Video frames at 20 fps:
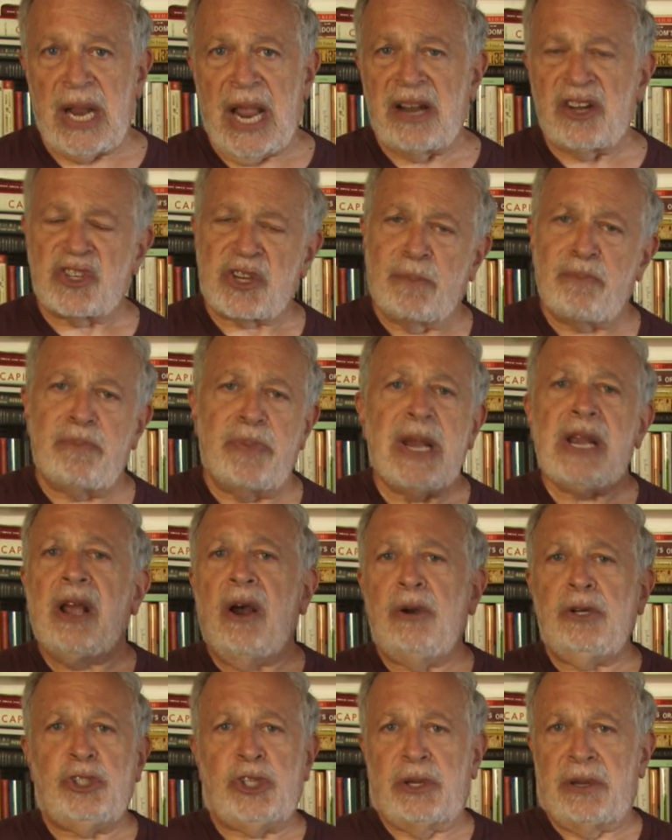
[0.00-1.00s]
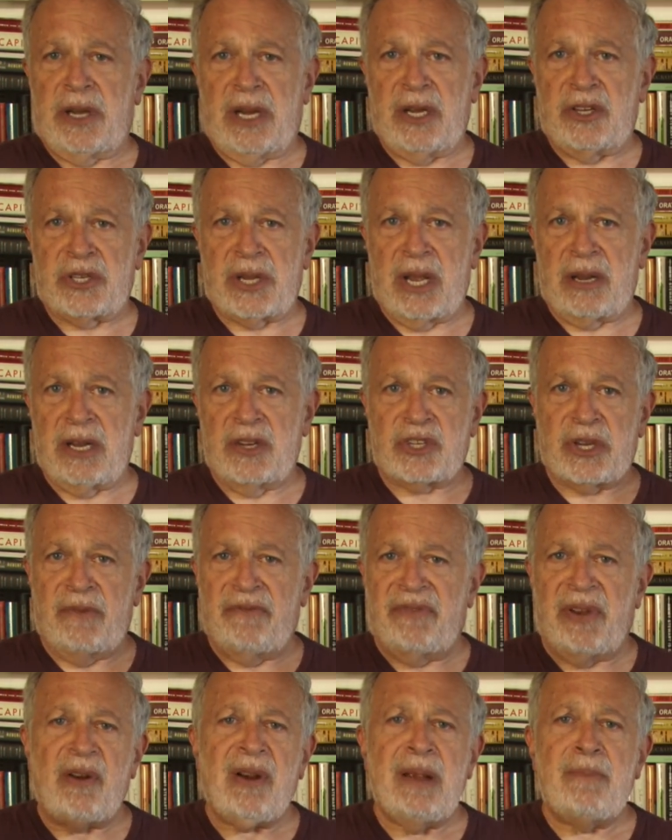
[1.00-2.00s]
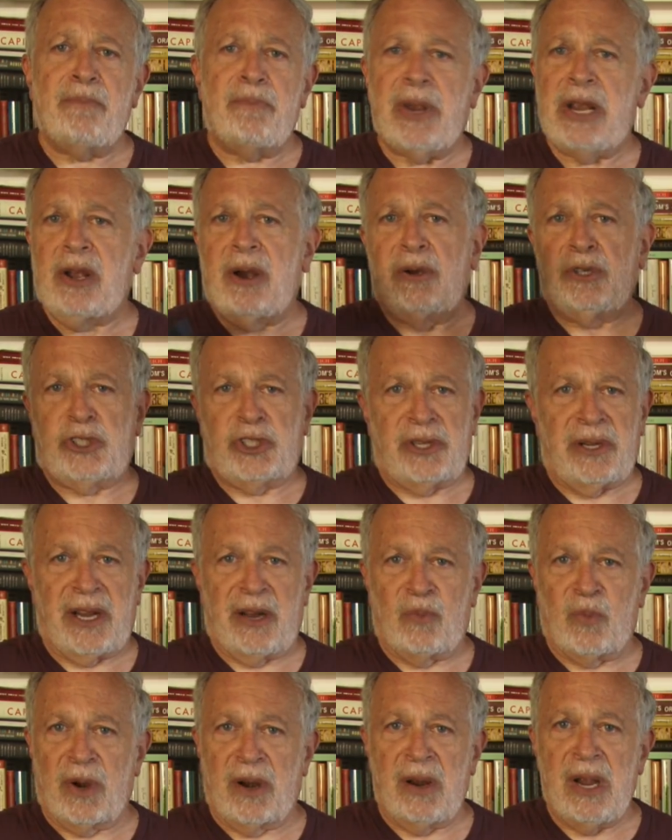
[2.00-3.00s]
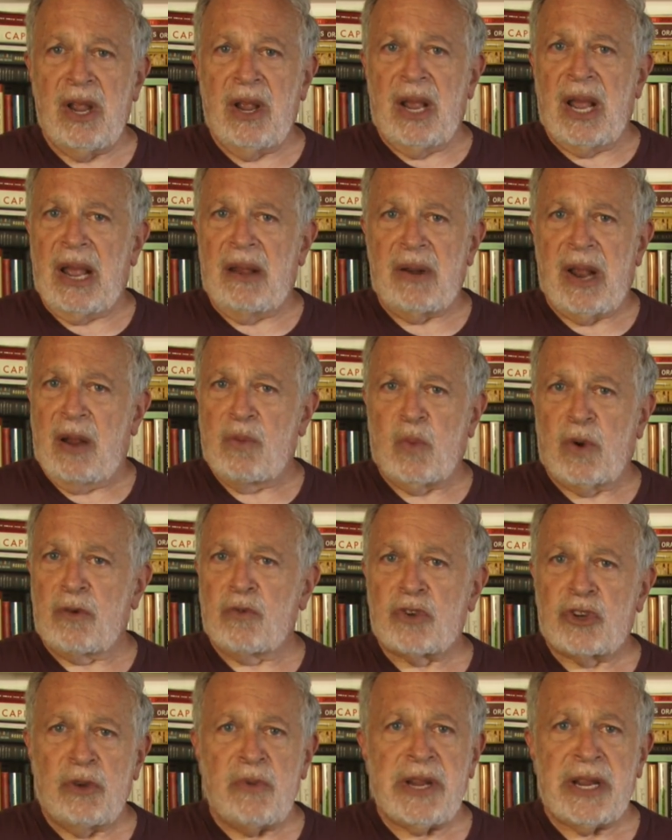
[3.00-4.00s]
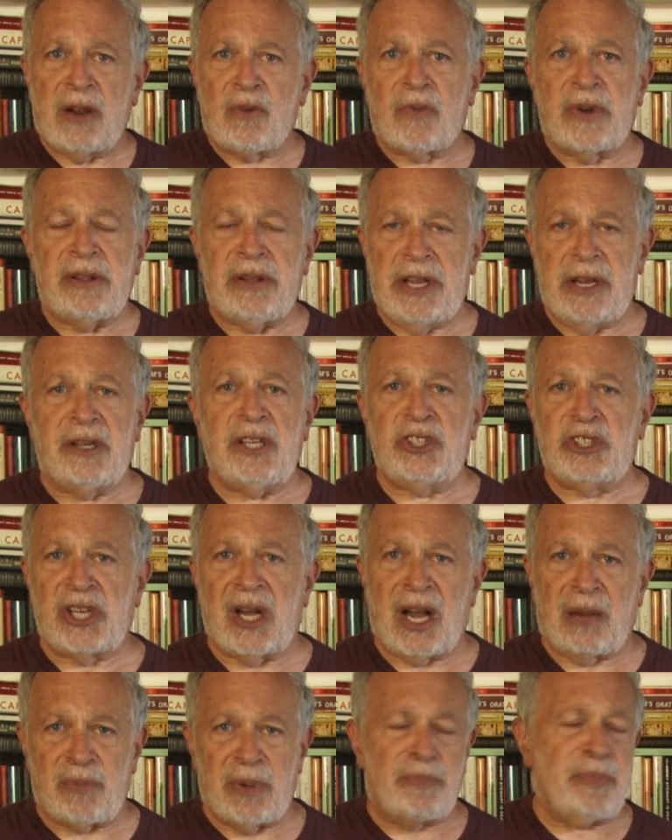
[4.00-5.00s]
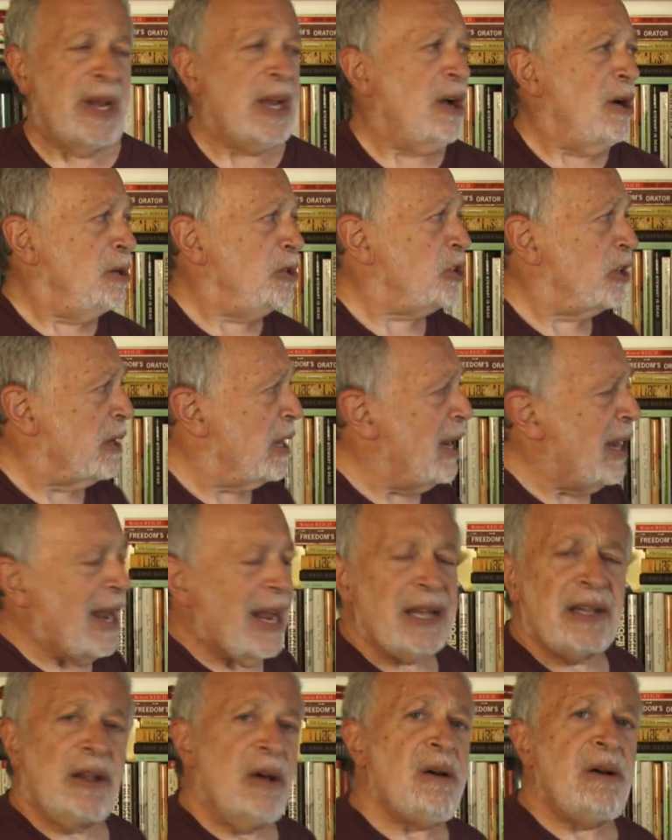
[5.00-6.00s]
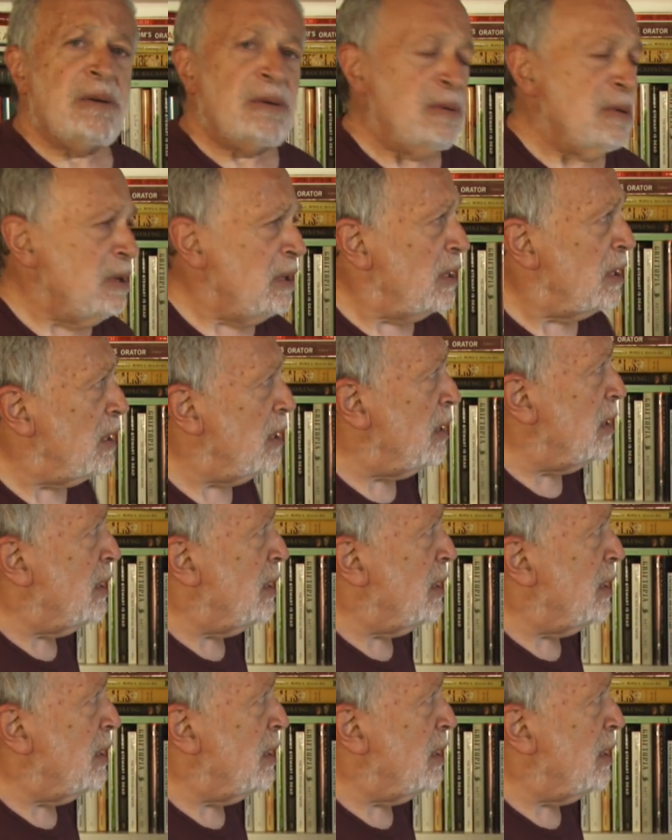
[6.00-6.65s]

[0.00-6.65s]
And it's a big ocean, he said. It's a very big ocean, and we're doing a really good job. A big ocean. Hello?